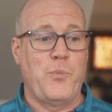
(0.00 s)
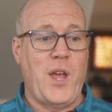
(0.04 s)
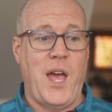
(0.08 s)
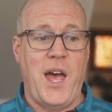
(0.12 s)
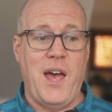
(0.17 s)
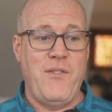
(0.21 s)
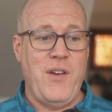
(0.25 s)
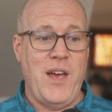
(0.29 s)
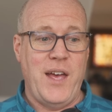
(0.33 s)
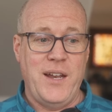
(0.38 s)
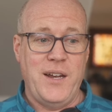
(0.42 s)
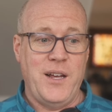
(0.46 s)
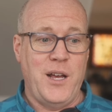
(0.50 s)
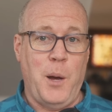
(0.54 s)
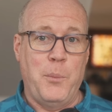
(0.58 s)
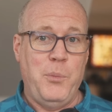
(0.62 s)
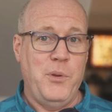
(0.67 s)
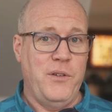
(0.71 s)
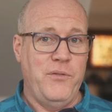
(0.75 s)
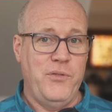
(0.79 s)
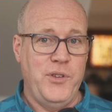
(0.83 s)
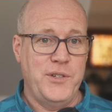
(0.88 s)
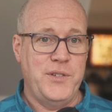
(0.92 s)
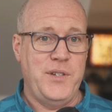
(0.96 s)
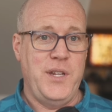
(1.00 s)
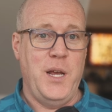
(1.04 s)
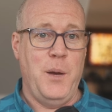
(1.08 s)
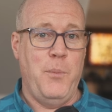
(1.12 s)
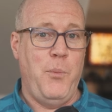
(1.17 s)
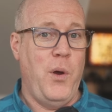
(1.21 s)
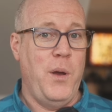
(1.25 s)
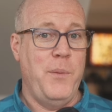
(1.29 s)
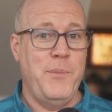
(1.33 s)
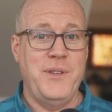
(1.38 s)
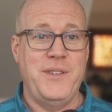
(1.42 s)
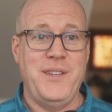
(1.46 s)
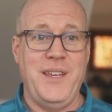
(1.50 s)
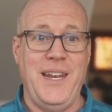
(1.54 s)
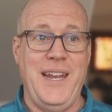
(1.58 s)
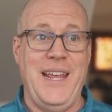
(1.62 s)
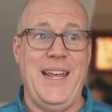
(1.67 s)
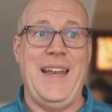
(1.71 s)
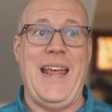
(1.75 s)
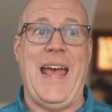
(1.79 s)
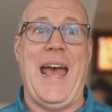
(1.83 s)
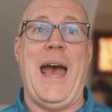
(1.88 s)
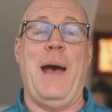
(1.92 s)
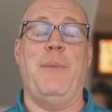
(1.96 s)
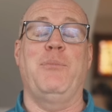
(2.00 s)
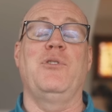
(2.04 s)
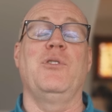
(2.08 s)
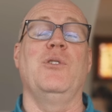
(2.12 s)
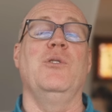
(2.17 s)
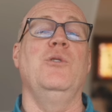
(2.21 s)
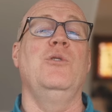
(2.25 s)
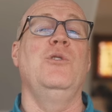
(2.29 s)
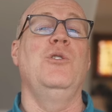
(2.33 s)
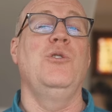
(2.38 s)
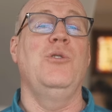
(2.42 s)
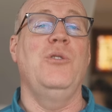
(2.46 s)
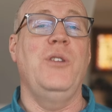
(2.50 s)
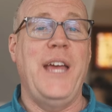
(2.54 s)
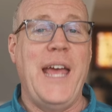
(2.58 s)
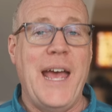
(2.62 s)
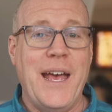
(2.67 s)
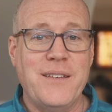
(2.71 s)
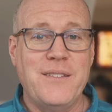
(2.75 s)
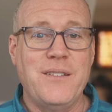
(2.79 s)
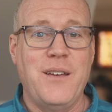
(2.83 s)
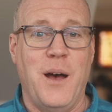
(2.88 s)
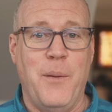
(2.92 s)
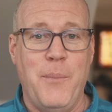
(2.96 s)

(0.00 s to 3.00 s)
I've had a couple of listing appointments, and it absolutely has come